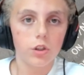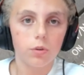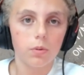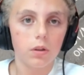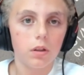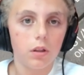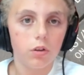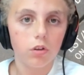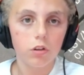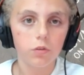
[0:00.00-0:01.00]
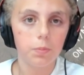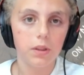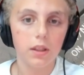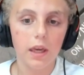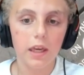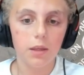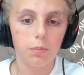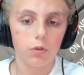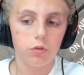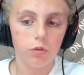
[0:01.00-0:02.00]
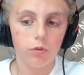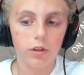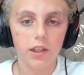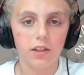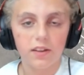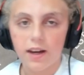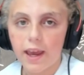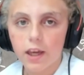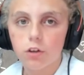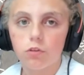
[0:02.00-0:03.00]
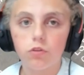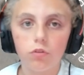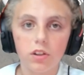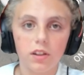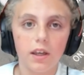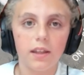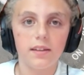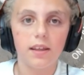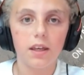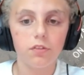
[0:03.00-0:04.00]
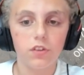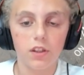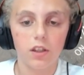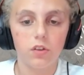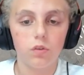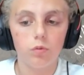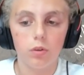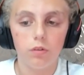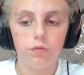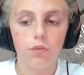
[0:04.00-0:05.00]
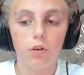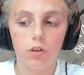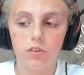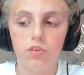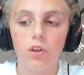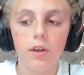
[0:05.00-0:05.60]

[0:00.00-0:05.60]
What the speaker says: you will not be able to get an accurate reading, and the FCS will fault,